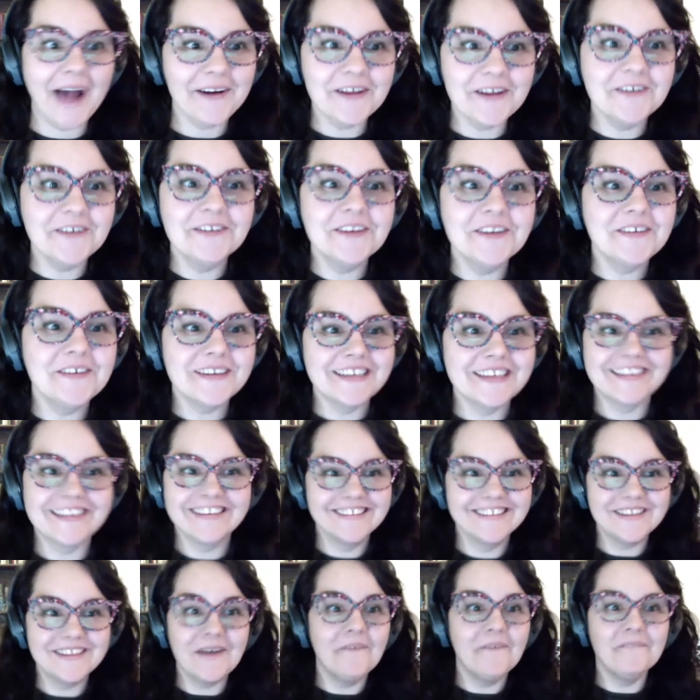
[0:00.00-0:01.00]
do you do it
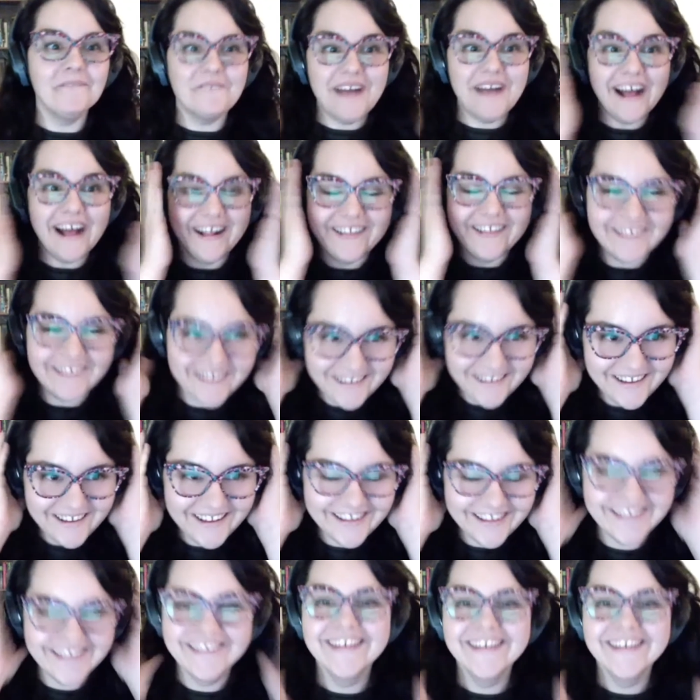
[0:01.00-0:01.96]
so well?